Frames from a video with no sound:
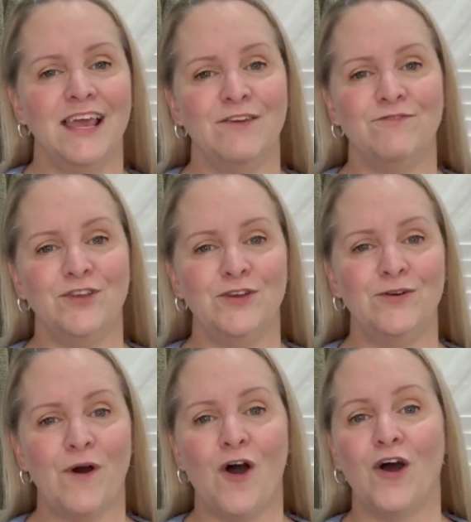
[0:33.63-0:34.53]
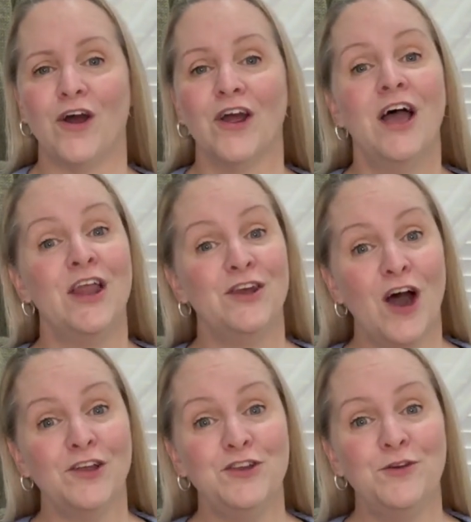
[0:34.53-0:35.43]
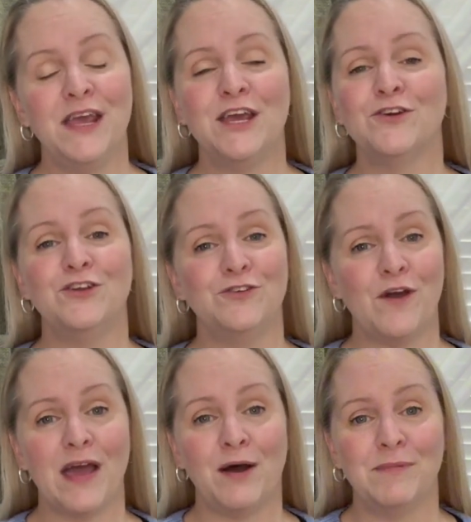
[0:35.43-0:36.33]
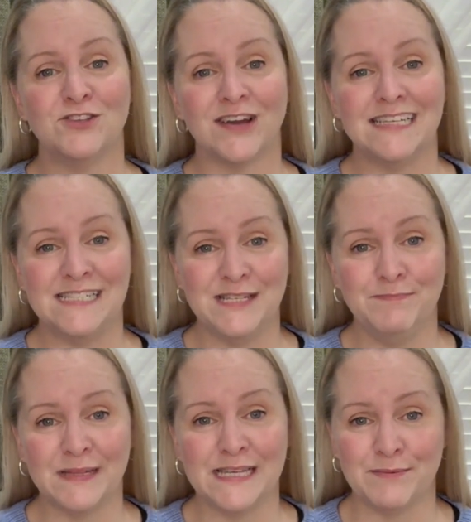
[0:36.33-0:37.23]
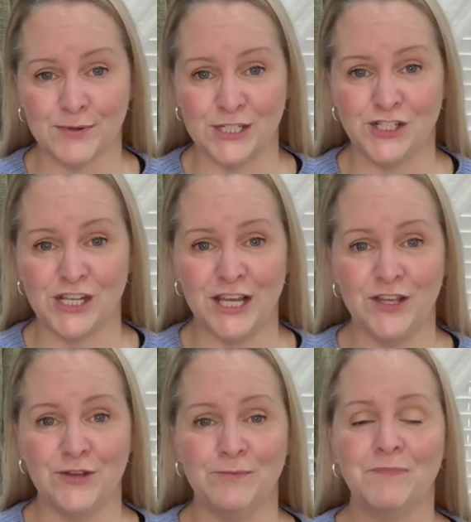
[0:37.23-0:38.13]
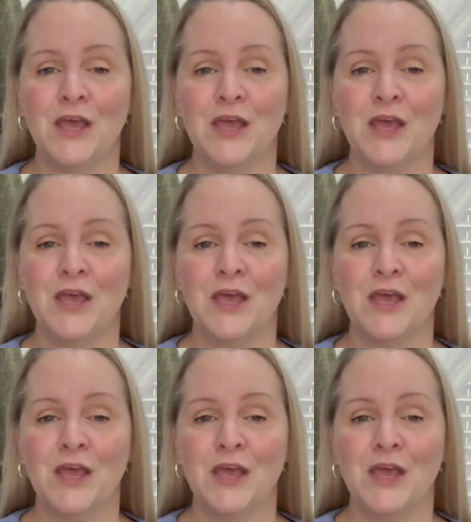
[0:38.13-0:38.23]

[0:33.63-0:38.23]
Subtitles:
if you are not new here, you know how much I deeply appreciate you.